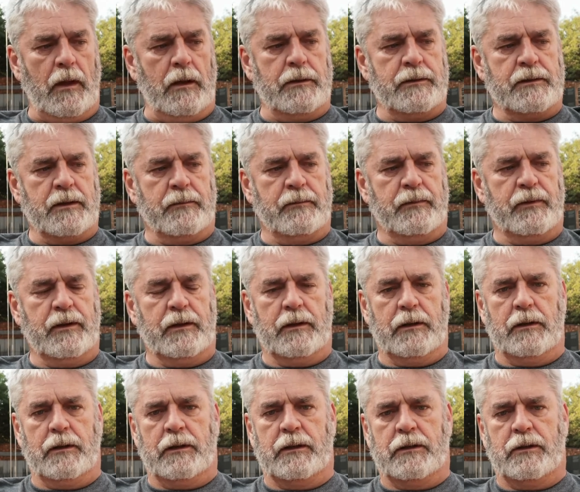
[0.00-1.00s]

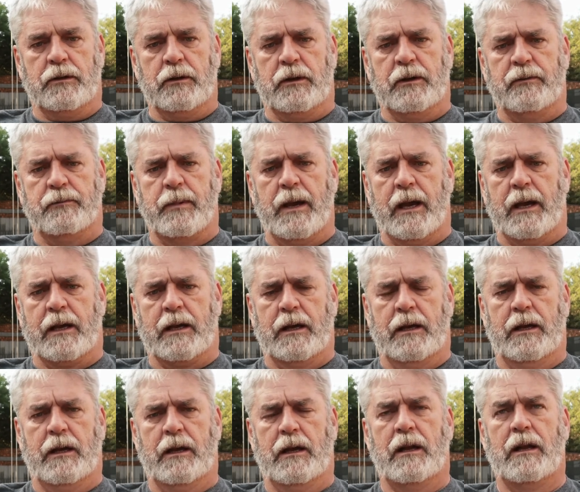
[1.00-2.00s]
something to give back.
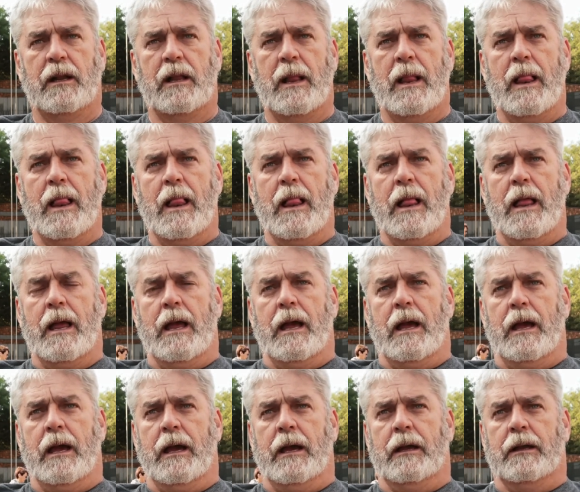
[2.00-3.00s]

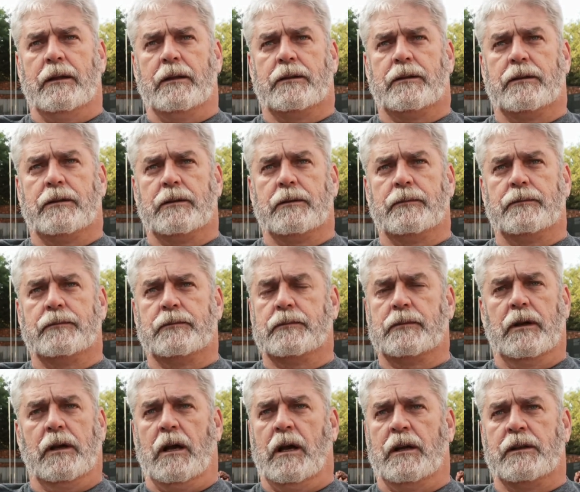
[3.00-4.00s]
And
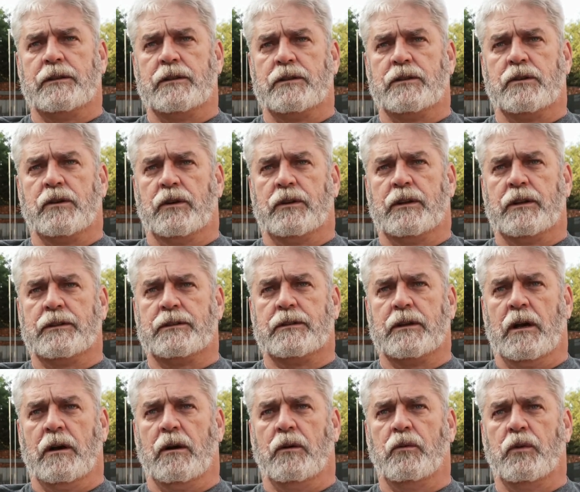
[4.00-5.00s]
I just got this.
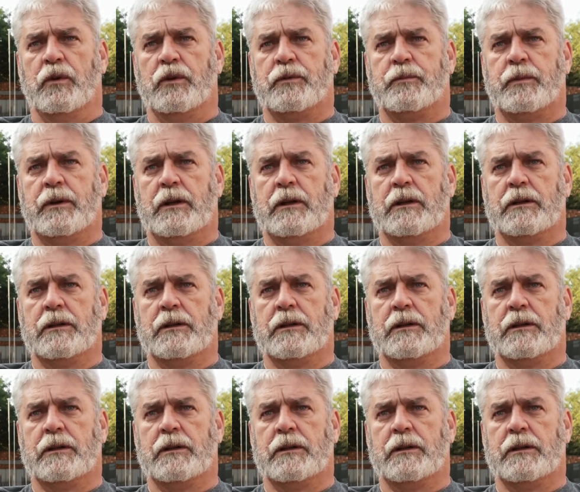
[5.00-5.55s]
I've always been